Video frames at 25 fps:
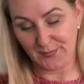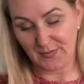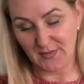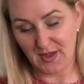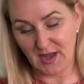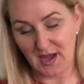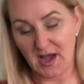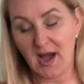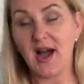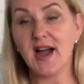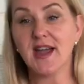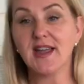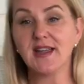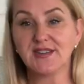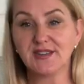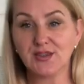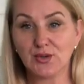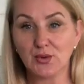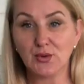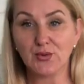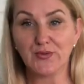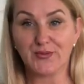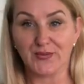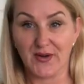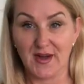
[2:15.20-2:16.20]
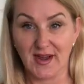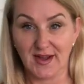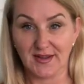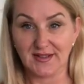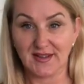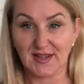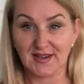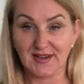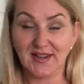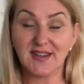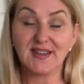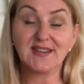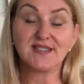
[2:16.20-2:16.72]
I do find
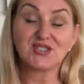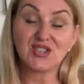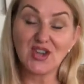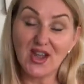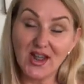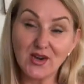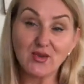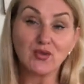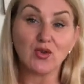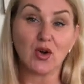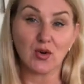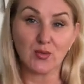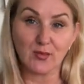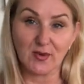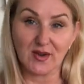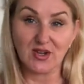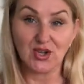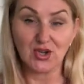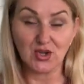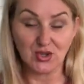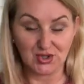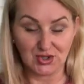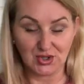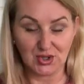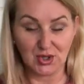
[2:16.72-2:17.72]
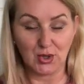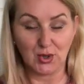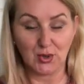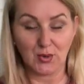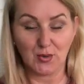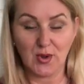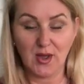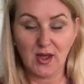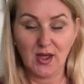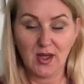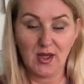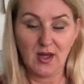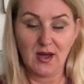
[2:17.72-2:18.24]
that in general when you do
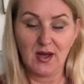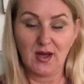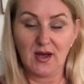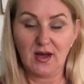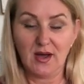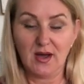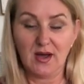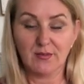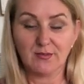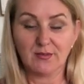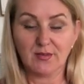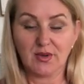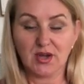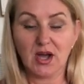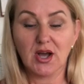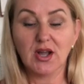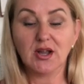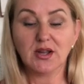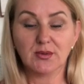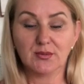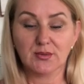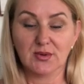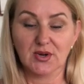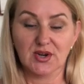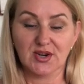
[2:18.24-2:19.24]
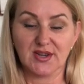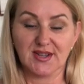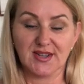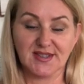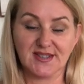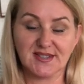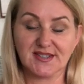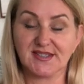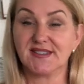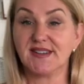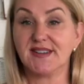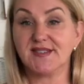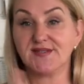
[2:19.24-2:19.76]
color work in
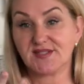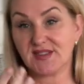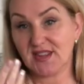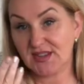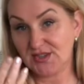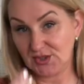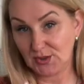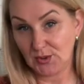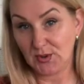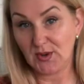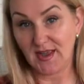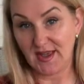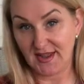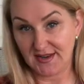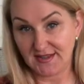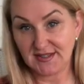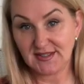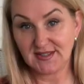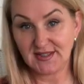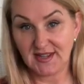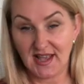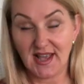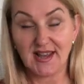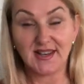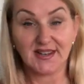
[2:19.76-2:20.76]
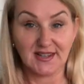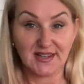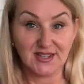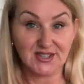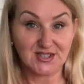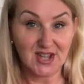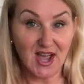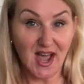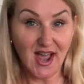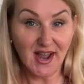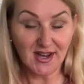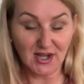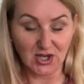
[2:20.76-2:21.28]
the sleeves, they do get a little
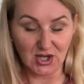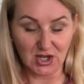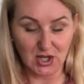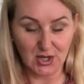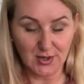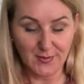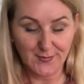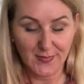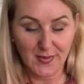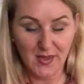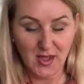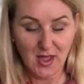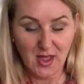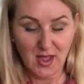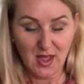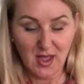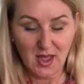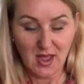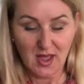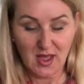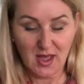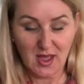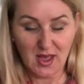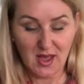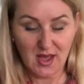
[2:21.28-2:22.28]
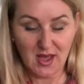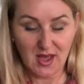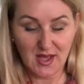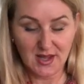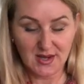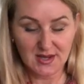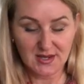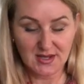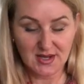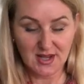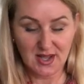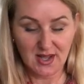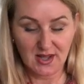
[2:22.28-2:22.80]
tighter,
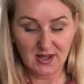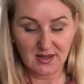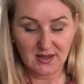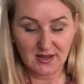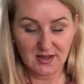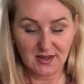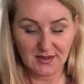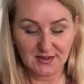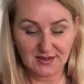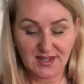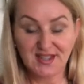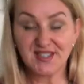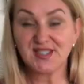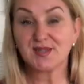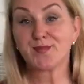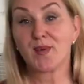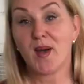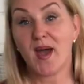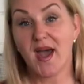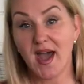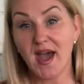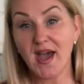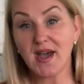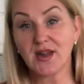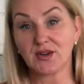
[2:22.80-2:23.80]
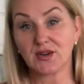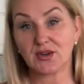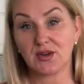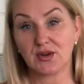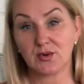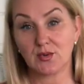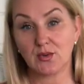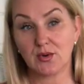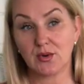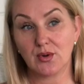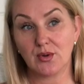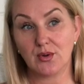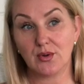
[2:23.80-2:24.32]
and this pattern
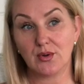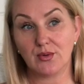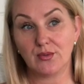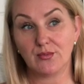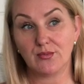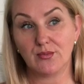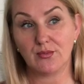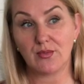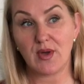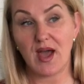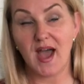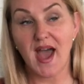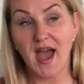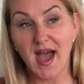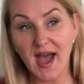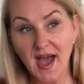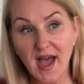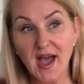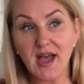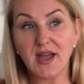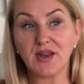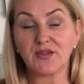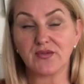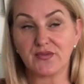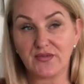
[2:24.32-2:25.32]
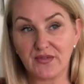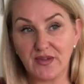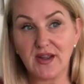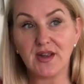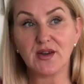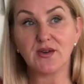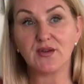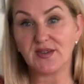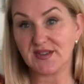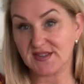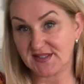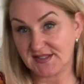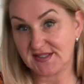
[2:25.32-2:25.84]
had
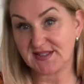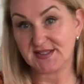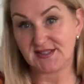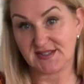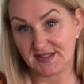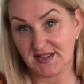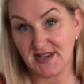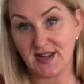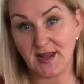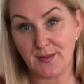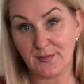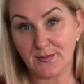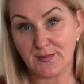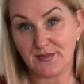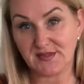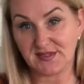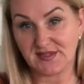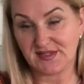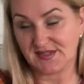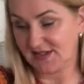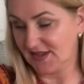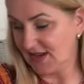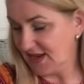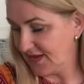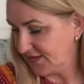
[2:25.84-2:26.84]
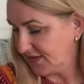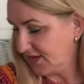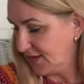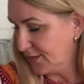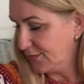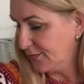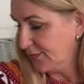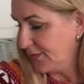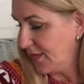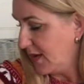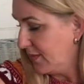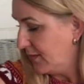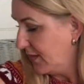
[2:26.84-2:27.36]
very slim sleeves,
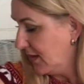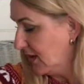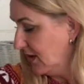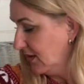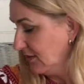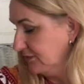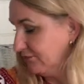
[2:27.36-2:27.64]
and maybe